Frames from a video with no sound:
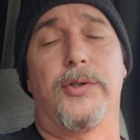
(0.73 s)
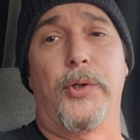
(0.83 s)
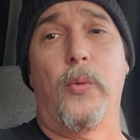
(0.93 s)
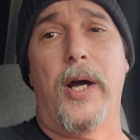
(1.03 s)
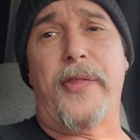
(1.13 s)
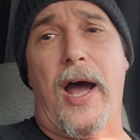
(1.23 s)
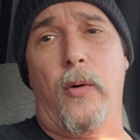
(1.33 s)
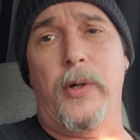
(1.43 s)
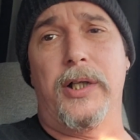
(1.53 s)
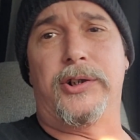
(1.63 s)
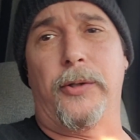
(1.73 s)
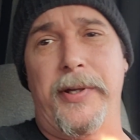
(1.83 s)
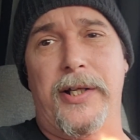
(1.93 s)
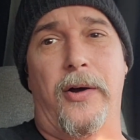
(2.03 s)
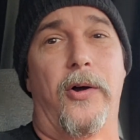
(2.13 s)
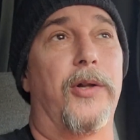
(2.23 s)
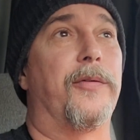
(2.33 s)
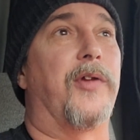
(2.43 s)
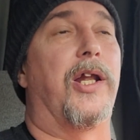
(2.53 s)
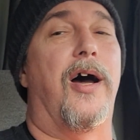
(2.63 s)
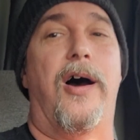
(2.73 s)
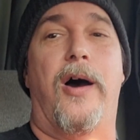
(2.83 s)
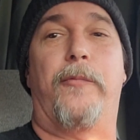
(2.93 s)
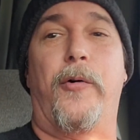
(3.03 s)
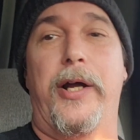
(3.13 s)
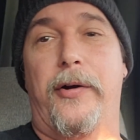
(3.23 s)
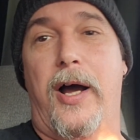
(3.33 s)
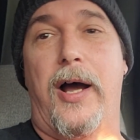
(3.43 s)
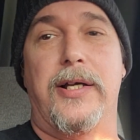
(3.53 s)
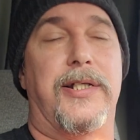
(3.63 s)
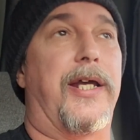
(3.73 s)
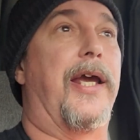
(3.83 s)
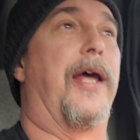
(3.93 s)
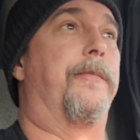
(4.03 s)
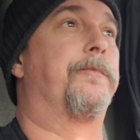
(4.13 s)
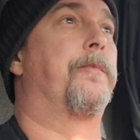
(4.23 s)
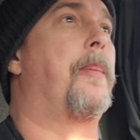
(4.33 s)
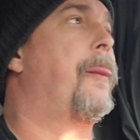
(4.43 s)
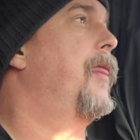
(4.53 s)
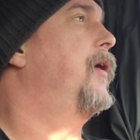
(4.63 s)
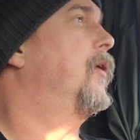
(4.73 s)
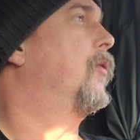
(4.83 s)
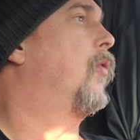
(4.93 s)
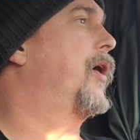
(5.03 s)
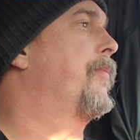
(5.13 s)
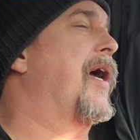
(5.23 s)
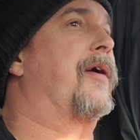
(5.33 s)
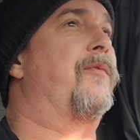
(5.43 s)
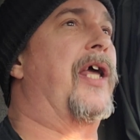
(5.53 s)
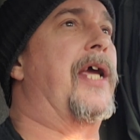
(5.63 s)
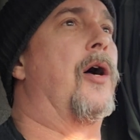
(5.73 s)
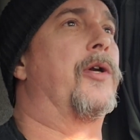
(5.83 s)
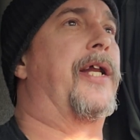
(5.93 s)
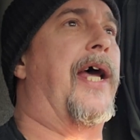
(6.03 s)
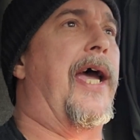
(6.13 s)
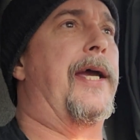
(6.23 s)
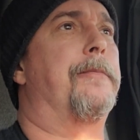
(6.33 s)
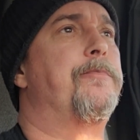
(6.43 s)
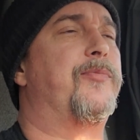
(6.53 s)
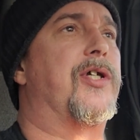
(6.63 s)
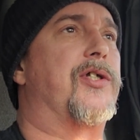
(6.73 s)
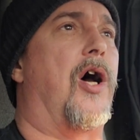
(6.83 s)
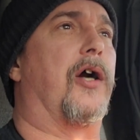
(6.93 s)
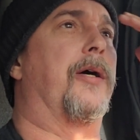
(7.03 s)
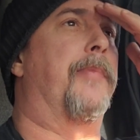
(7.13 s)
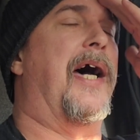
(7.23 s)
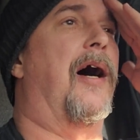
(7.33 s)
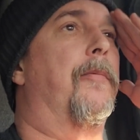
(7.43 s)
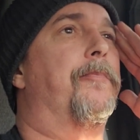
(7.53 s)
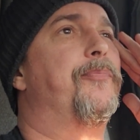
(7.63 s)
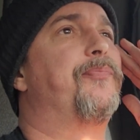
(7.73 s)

Do what thou wilt shall be the whole of the law. Frater Oz again. Wanted to make a video today to talk about